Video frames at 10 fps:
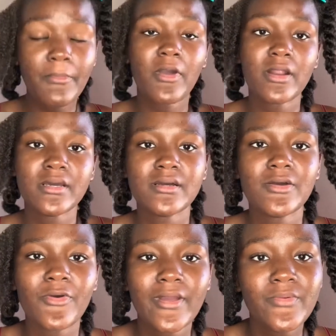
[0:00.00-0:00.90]
gonna
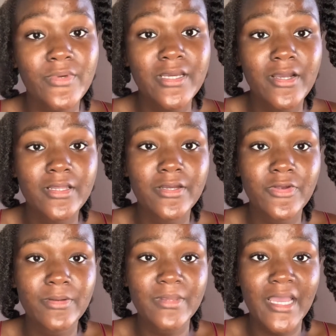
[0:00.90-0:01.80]
go in with the curling
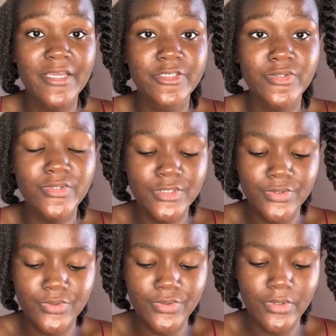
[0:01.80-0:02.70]
cream that I showed
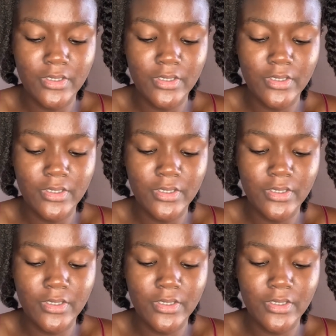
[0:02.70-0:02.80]
you,